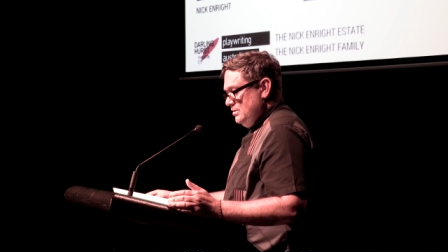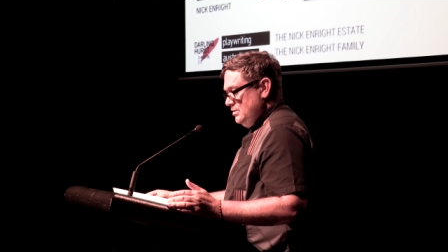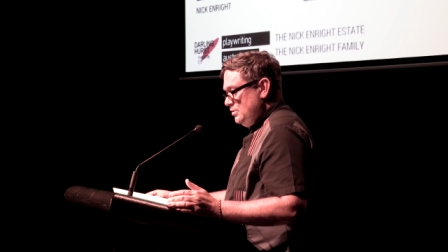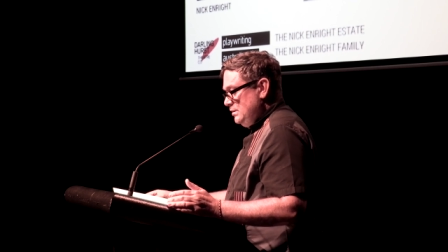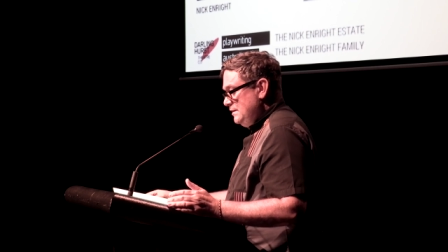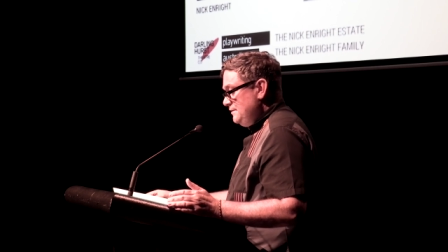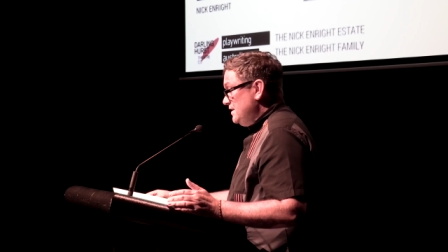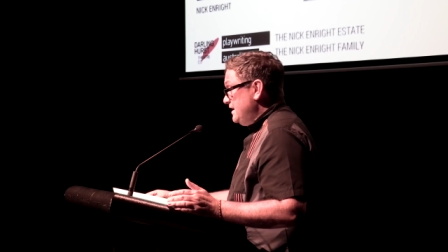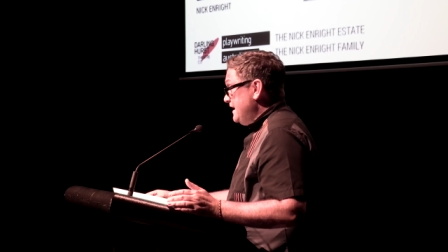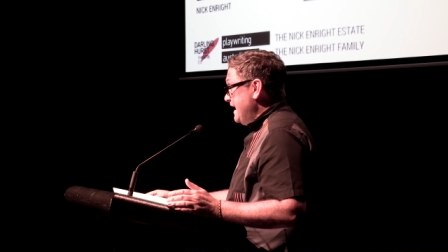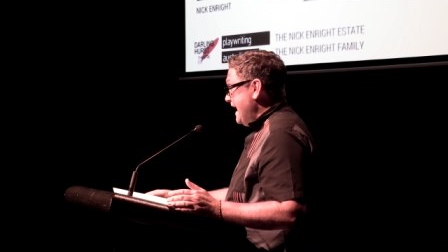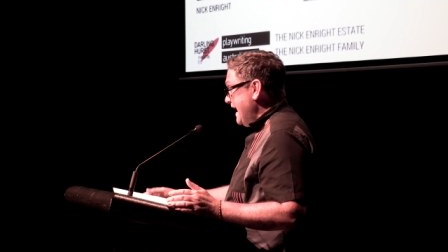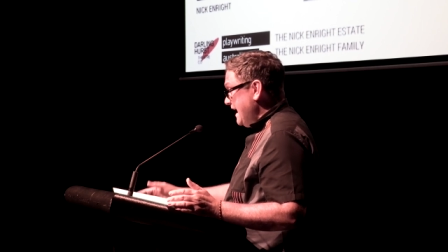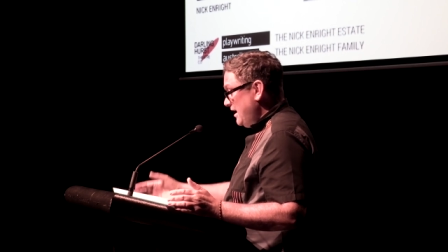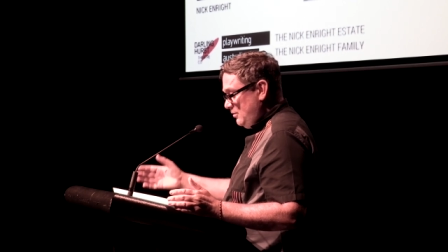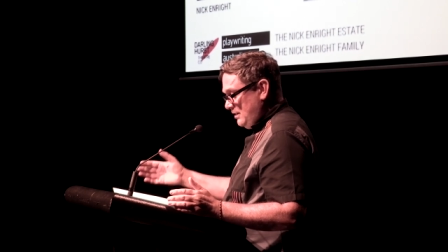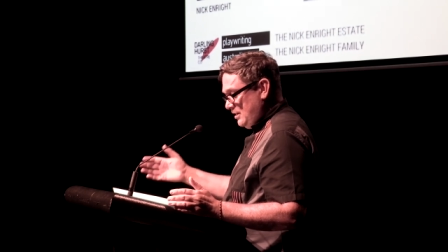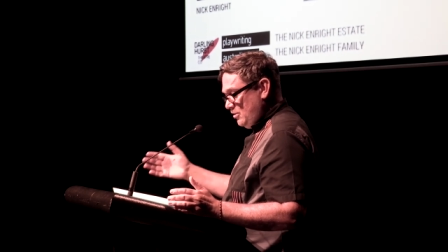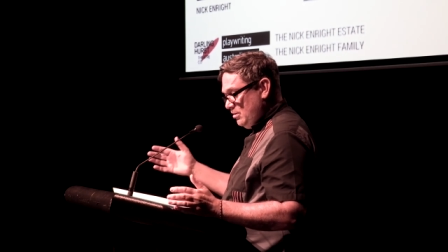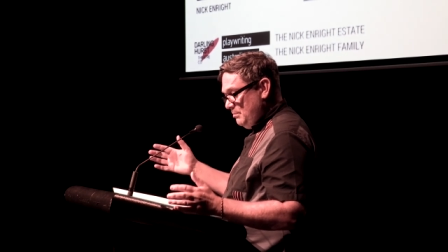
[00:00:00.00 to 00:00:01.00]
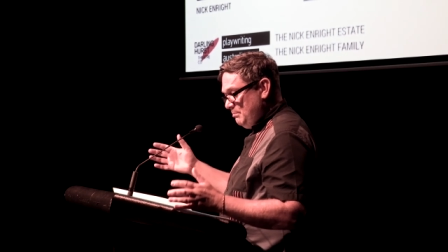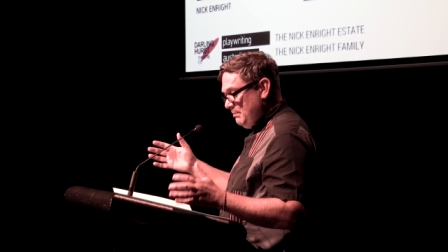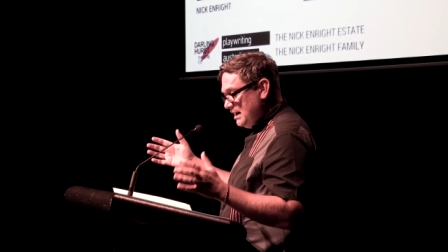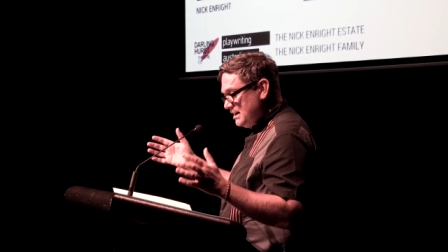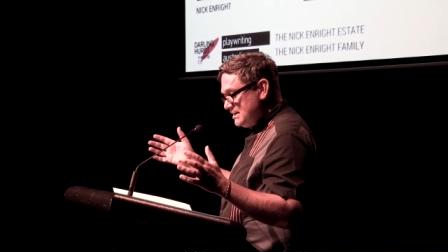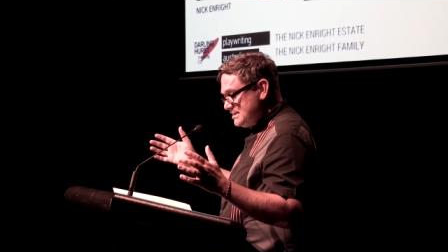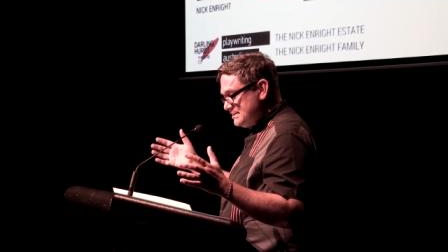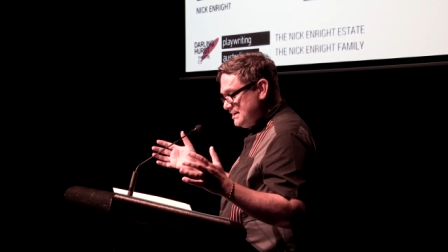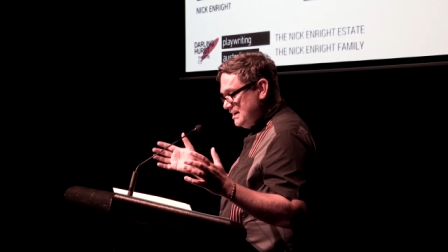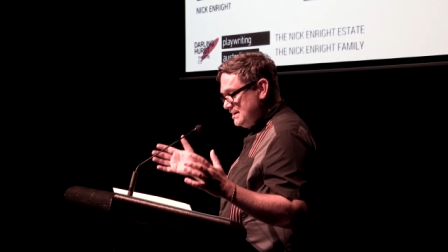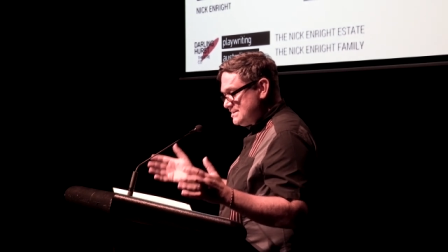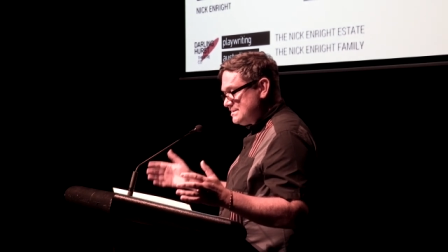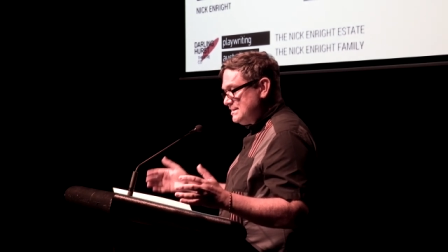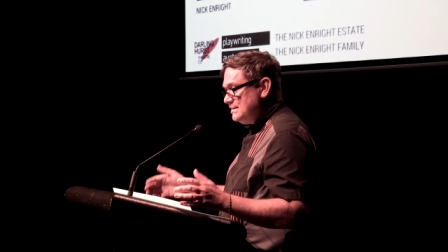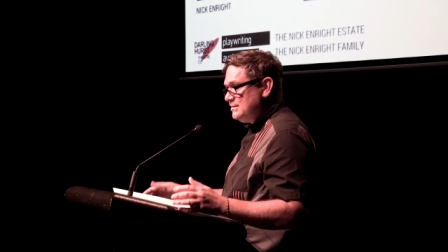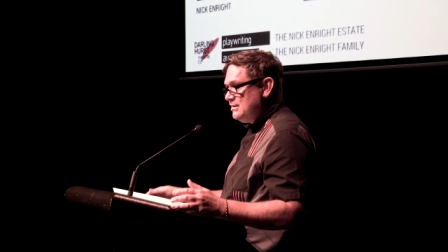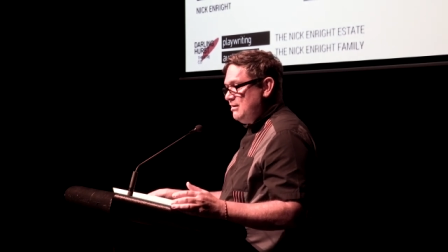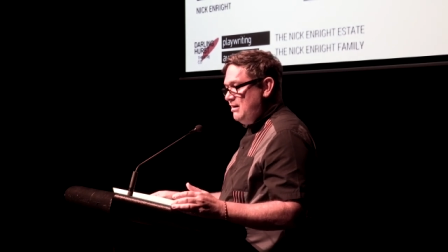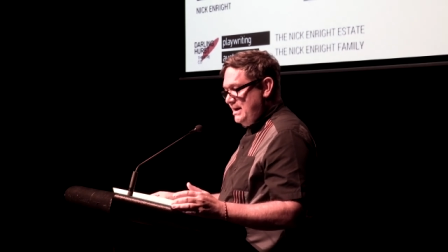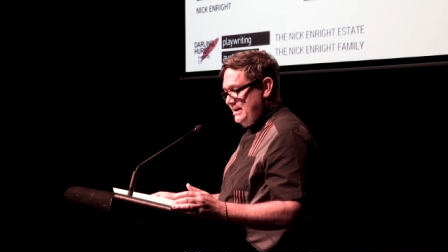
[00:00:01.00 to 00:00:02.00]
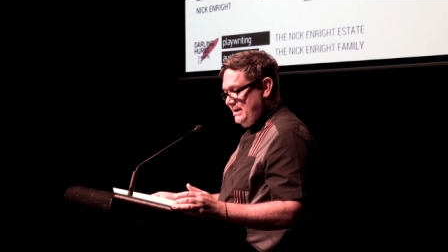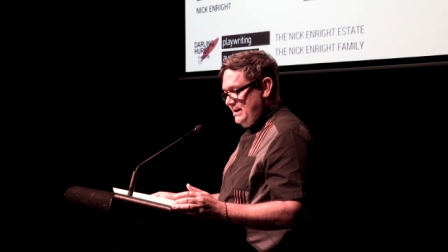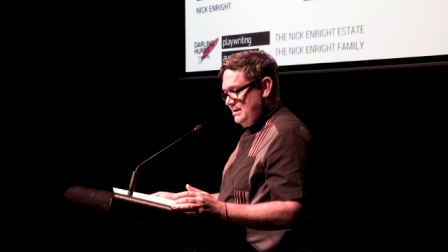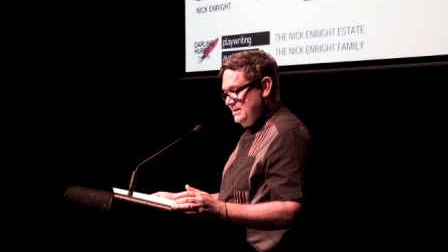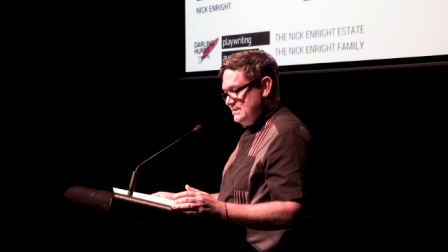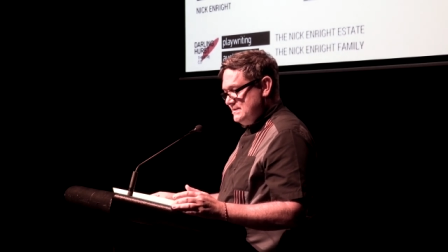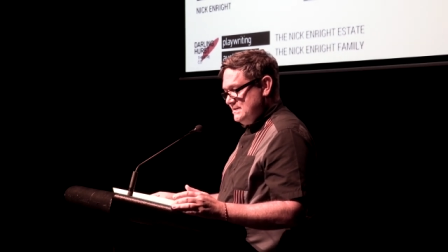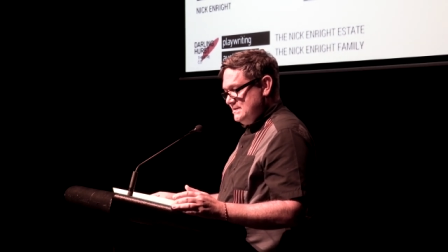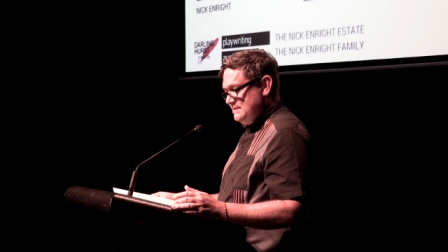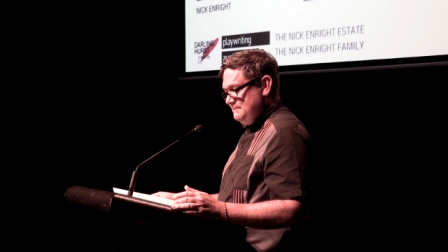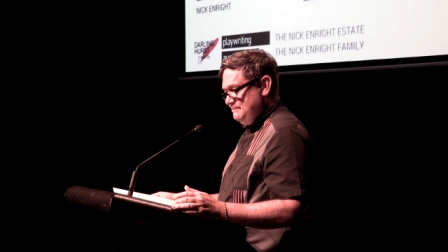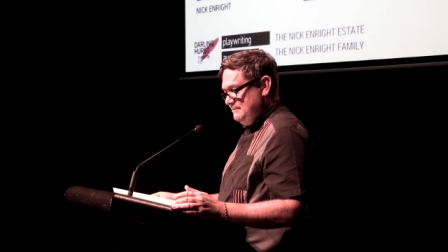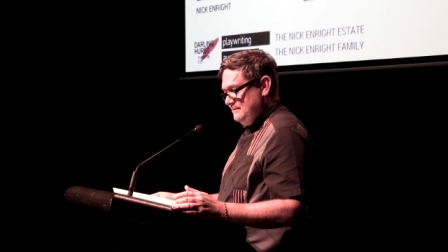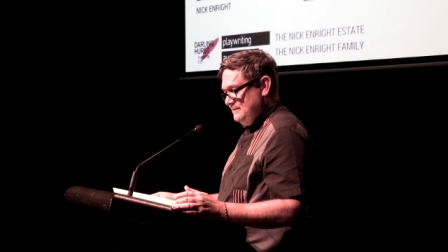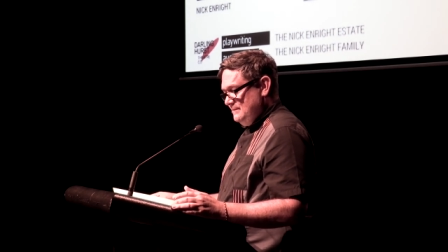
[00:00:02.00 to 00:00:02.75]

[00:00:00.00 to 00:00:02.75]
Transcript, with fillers: who even now are amongst us and guiding us.